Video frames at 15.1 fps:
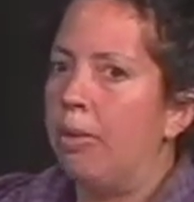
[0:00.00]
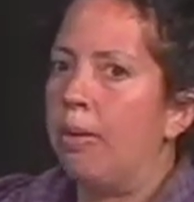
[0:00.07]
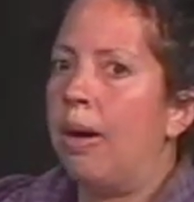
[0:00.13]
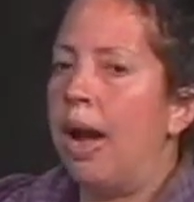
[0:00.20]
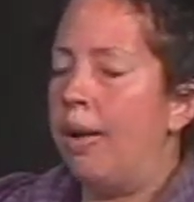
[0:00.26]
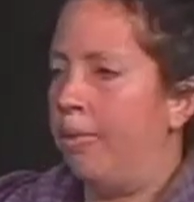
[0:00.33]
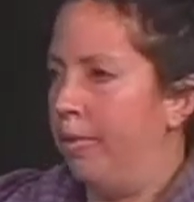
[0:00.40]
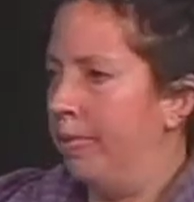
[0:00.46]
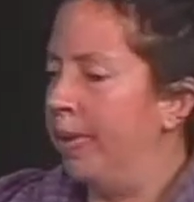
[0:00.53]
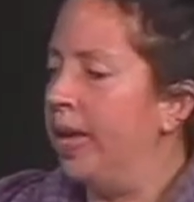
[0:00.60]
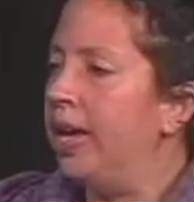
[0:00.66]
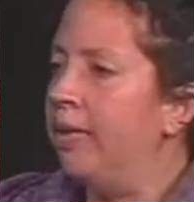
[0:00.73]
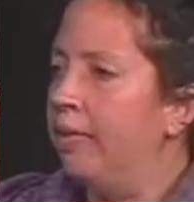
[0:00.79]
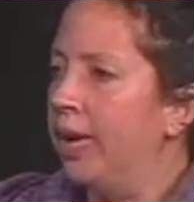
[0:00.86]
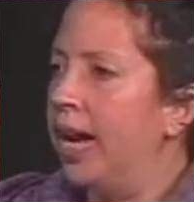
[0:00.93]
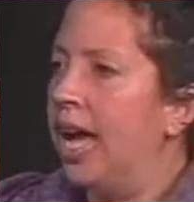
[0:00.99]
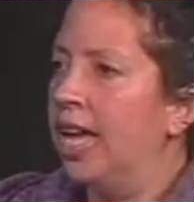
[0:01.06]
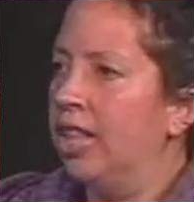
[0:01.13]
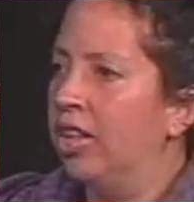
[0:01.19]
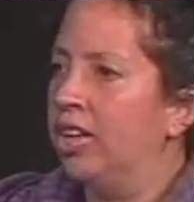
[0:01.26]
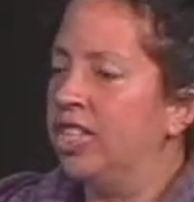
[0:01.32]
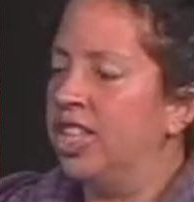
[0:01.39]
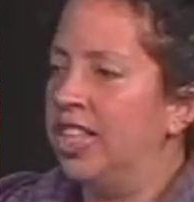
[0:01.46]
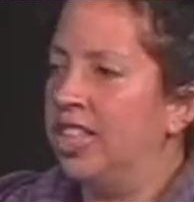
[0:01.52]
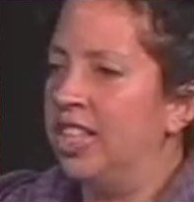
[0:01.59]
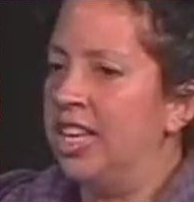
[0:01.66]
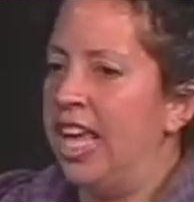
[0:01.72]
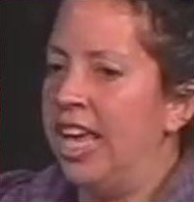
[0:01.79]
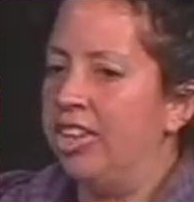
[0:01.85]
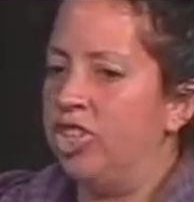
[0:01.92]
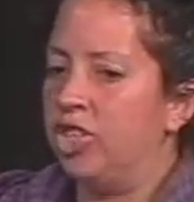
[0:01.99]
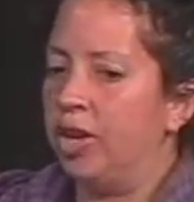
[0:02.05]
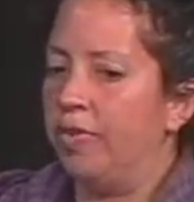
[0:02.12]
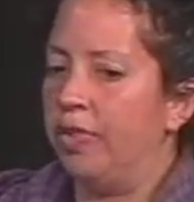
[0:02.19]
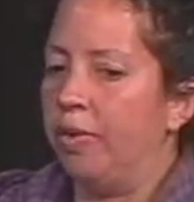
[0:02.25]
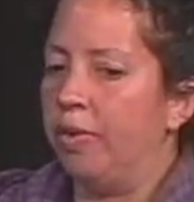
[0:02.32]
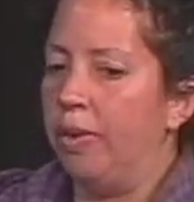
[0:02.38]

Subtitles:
Probably. When I looked at the nature of the